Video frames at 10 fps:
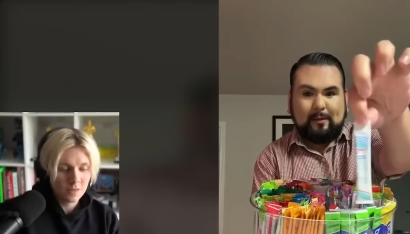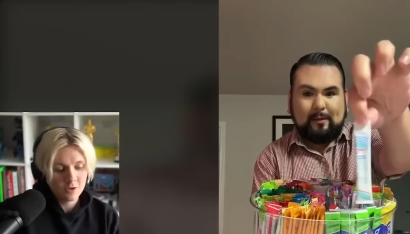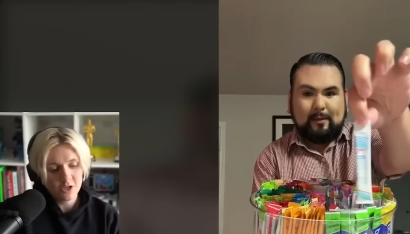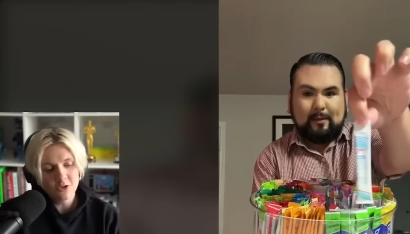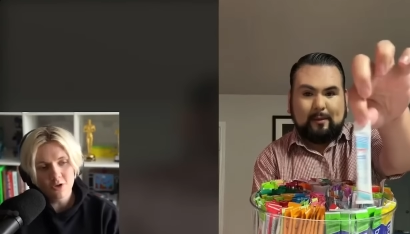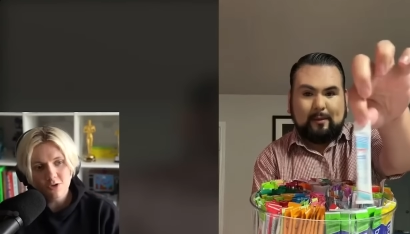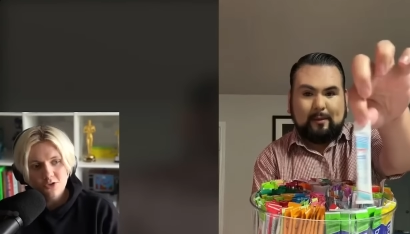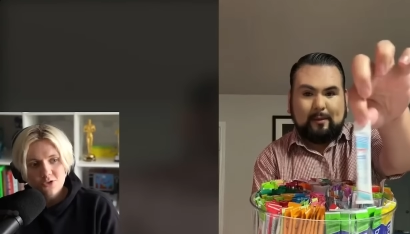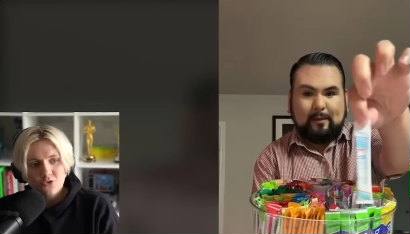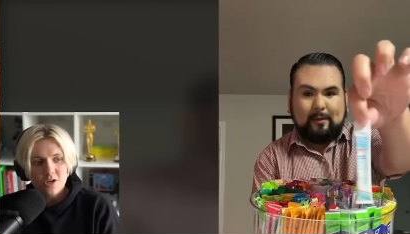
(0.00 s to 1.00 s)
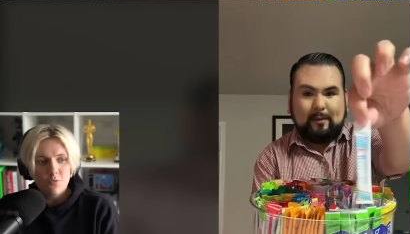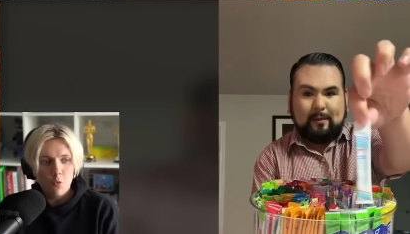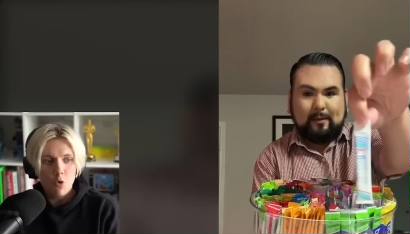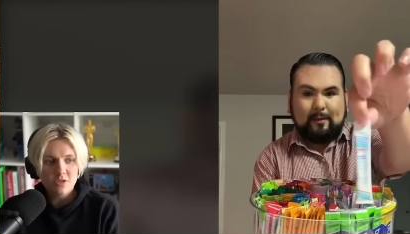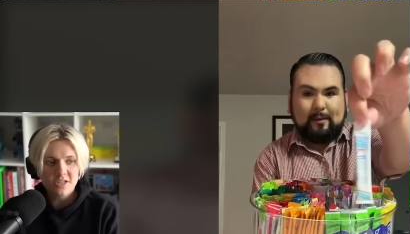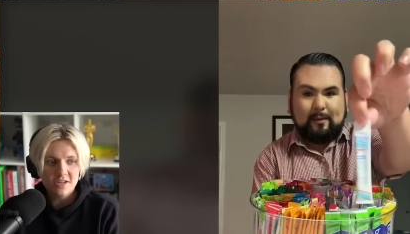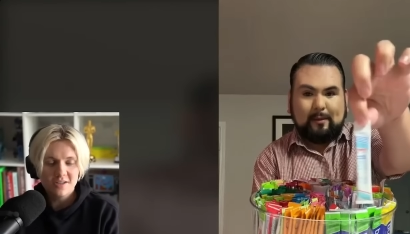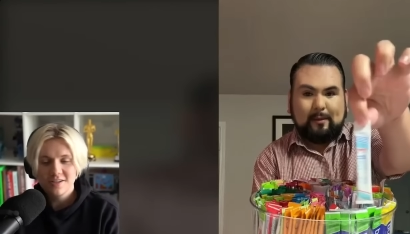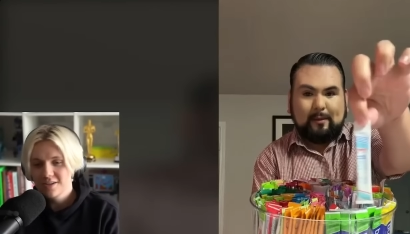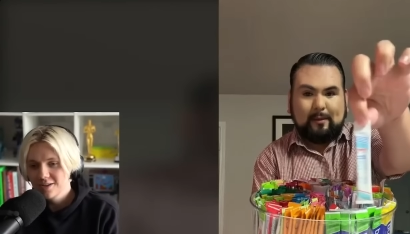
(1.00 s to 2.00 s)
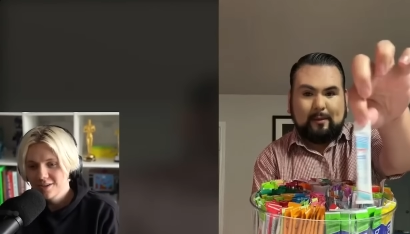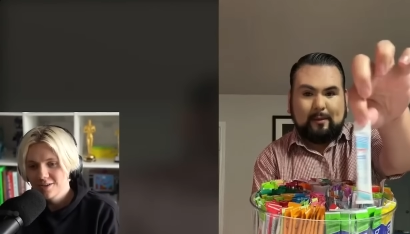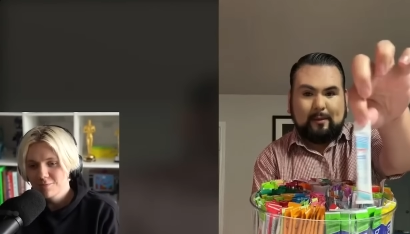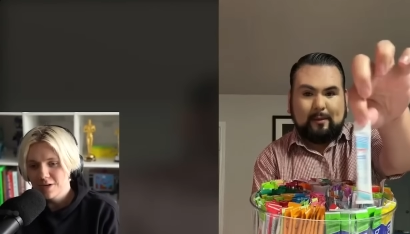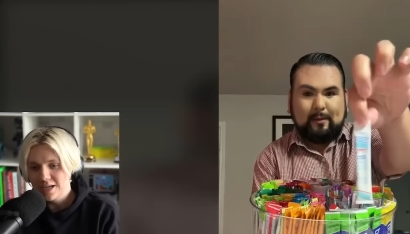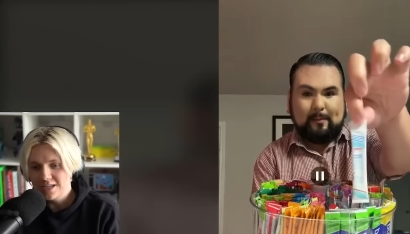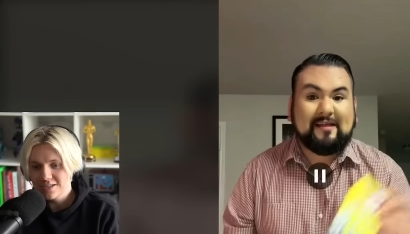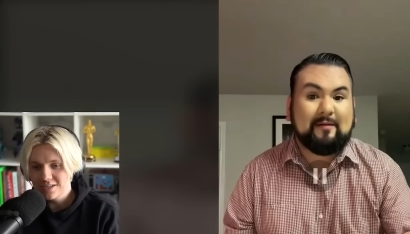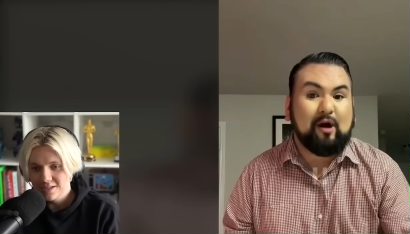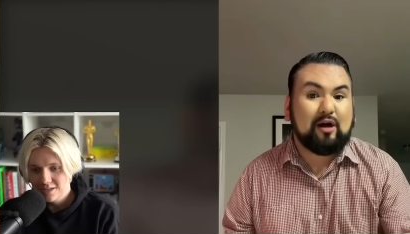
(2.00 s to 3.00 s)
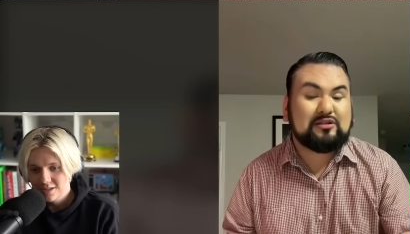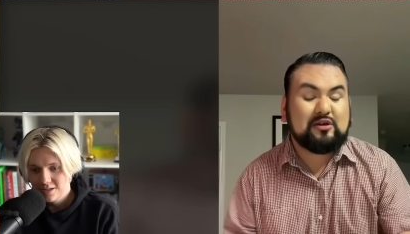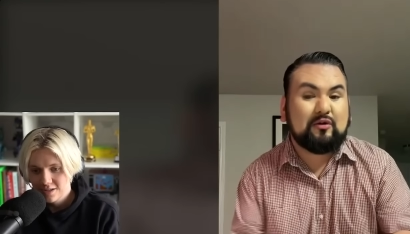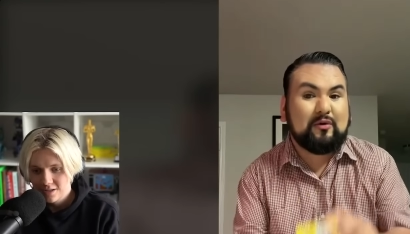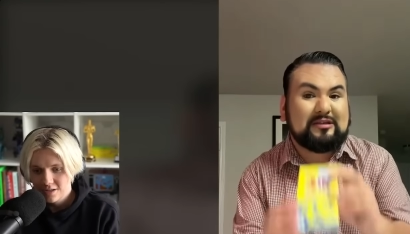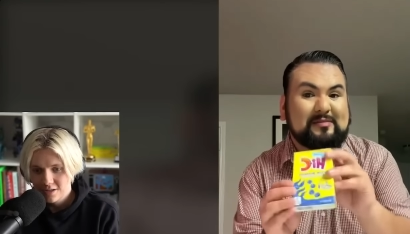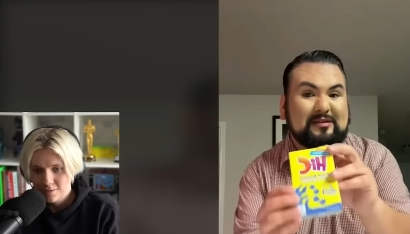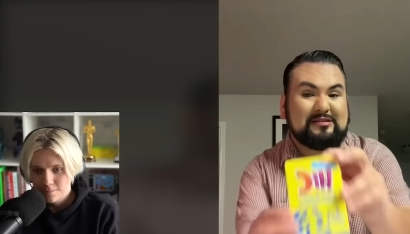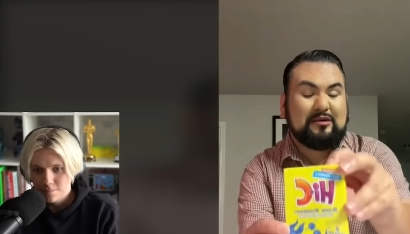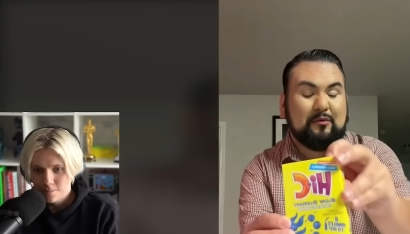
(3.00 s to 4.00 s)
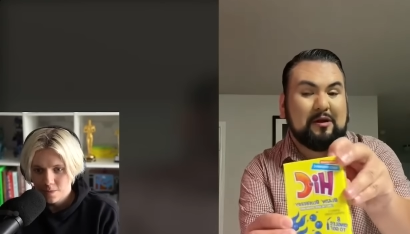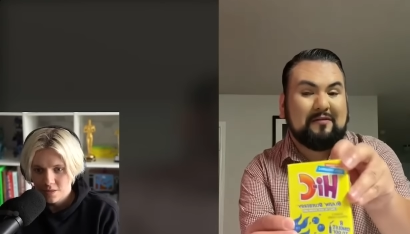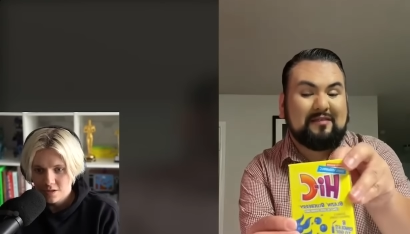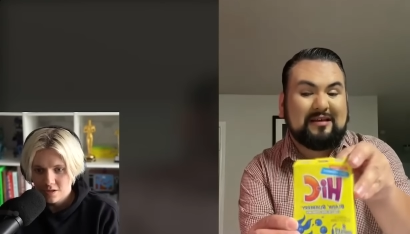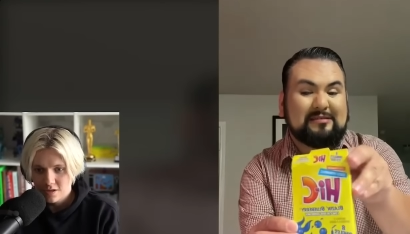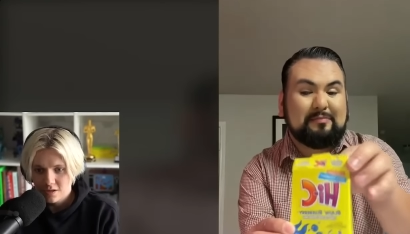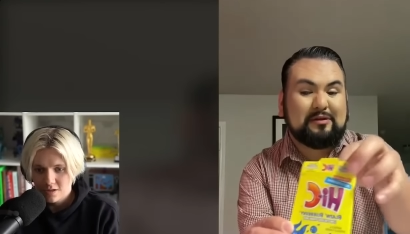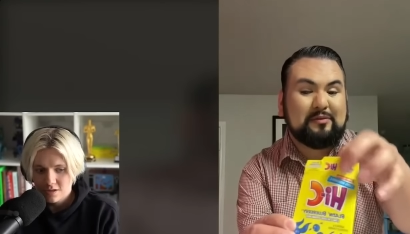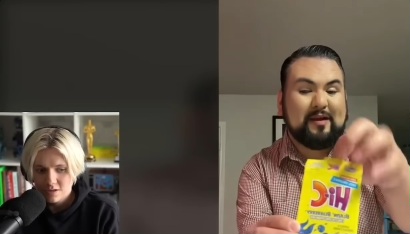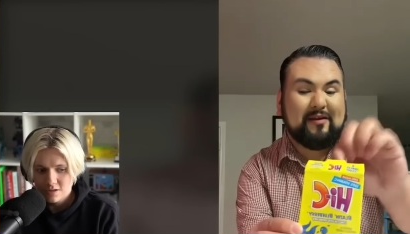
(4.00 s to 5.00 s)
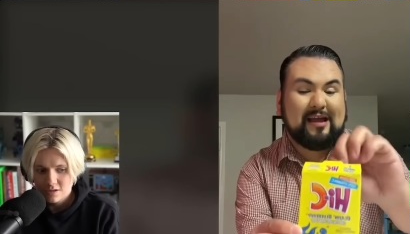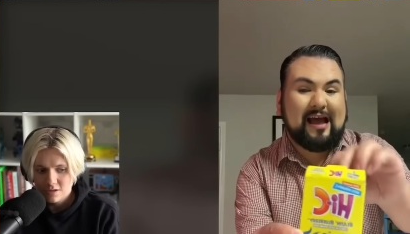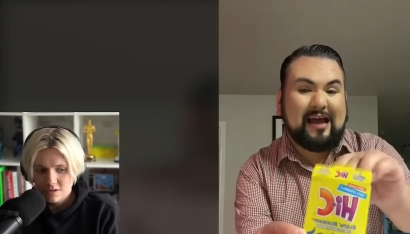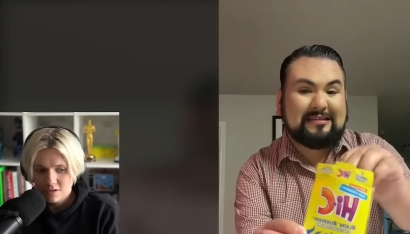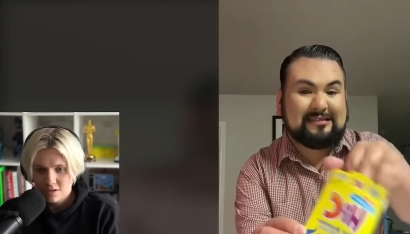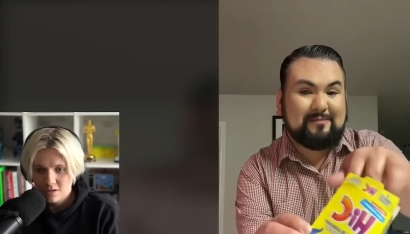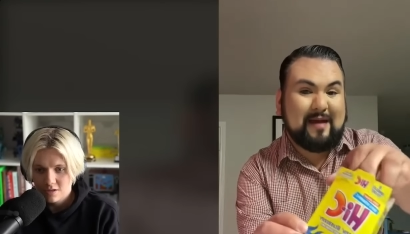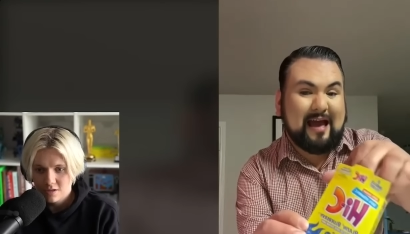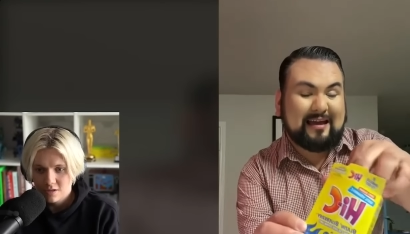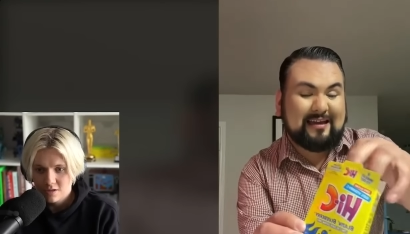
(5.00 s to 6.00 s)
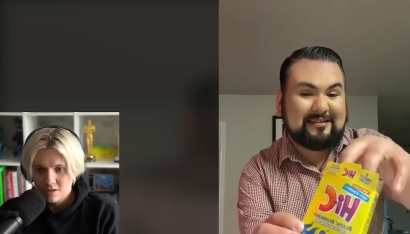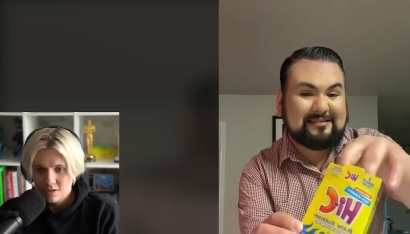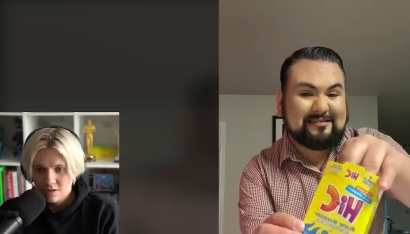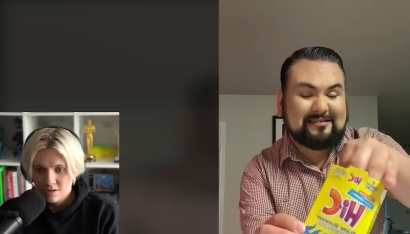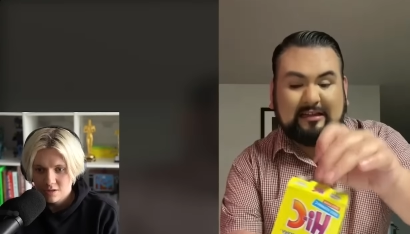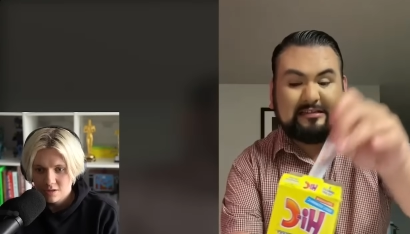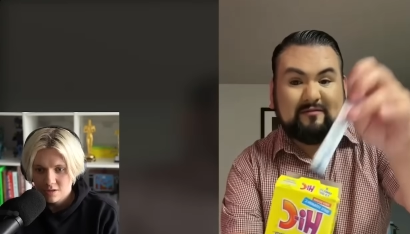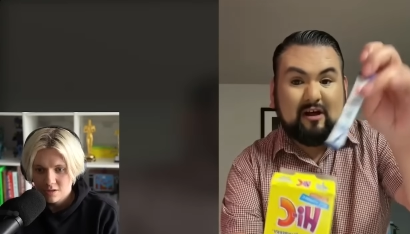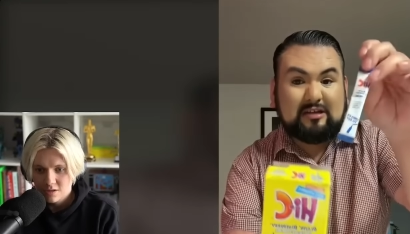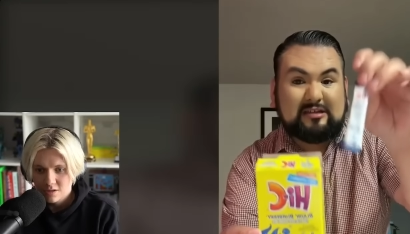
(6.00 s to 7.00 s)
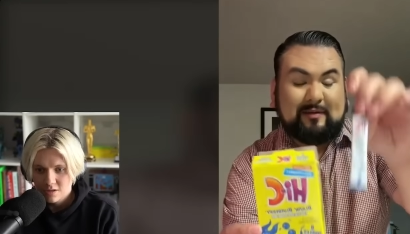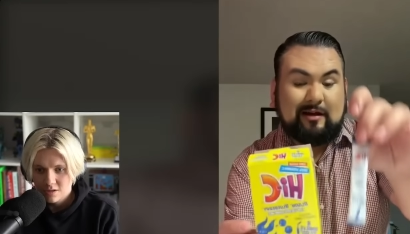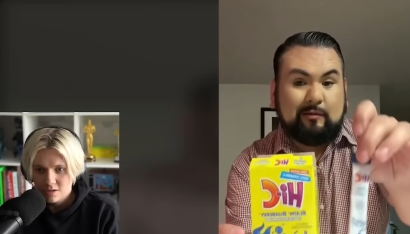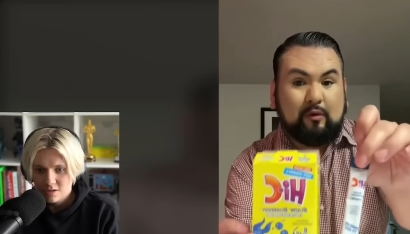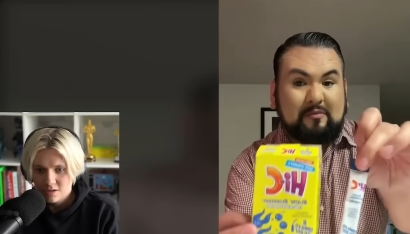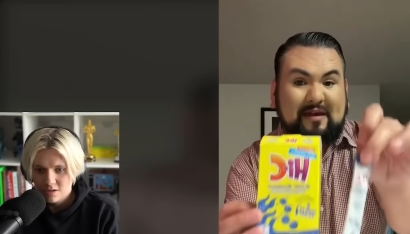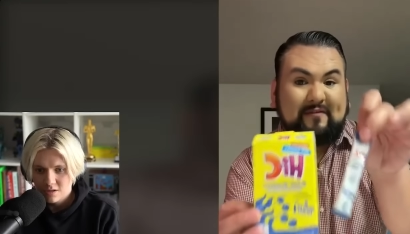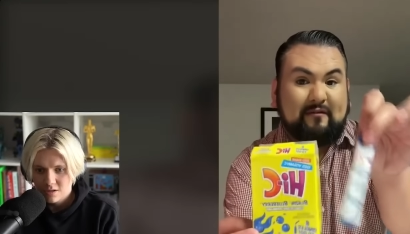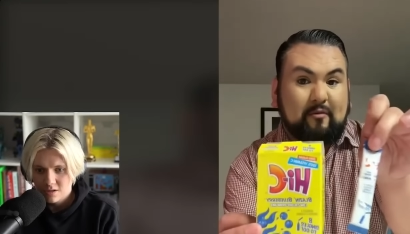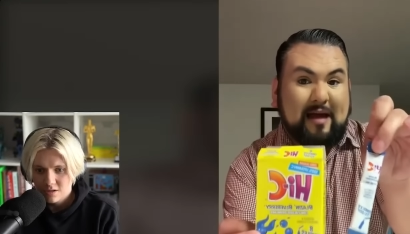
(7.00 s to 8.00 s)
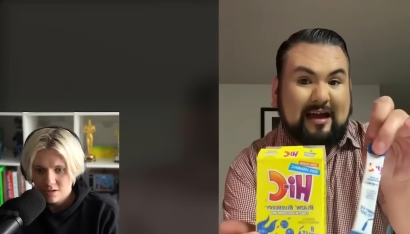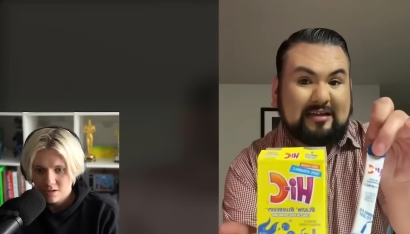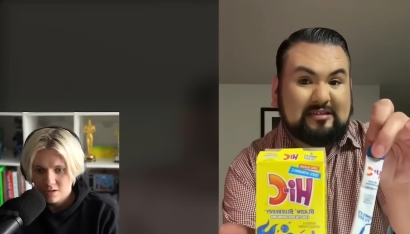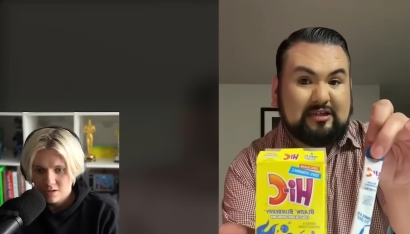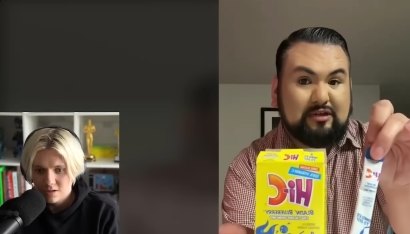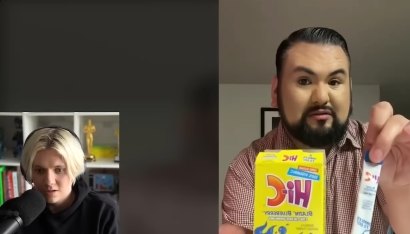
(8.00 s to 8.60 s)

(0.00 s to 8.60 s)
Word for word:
Speaker 1: Can you not just drink water? Please?
Speaker 2: And then I'm also going to be using one of these blueberry high C packets. These have honestly become one of my favorite packets to